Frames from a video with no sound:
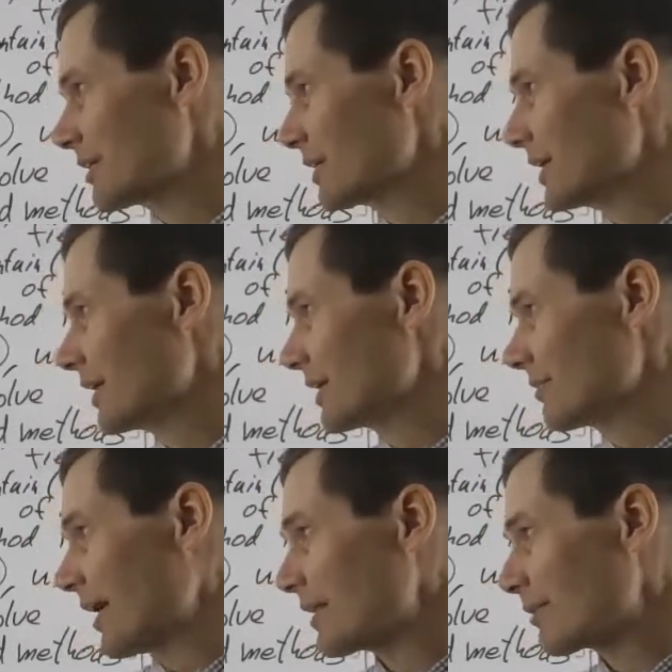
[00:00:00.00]

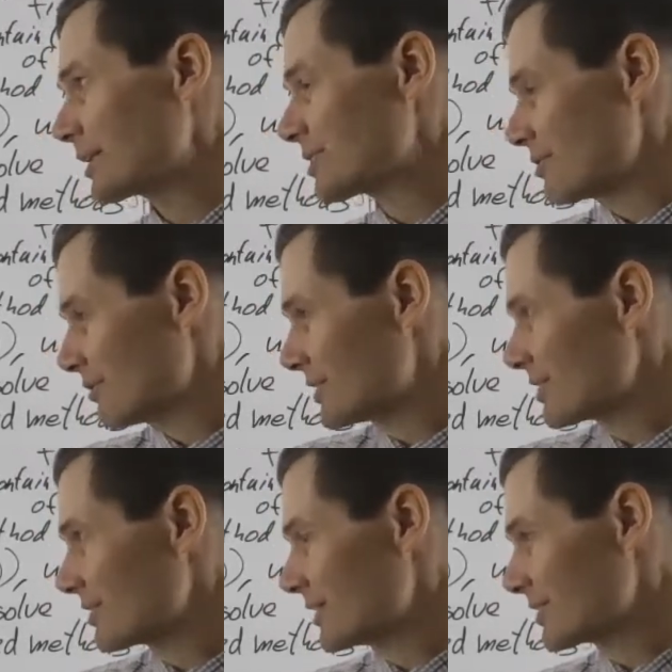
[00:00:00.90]
evaluates
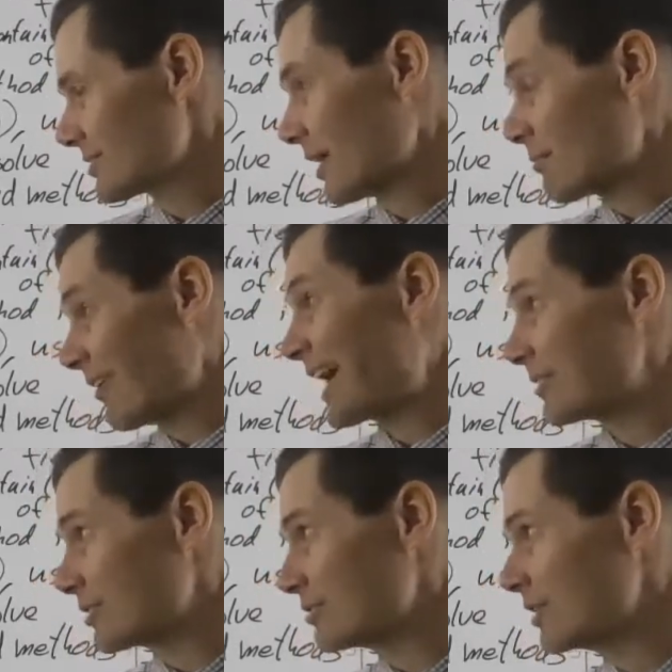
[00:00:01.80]
to is some
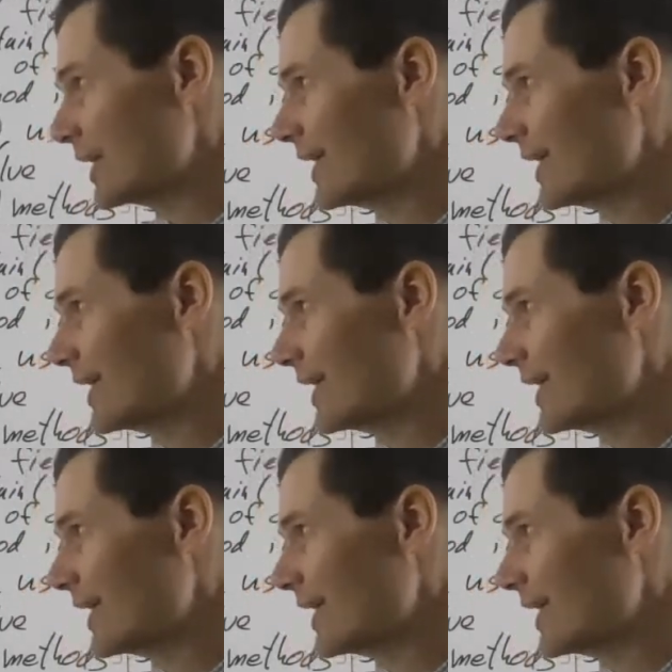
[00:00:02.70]
value,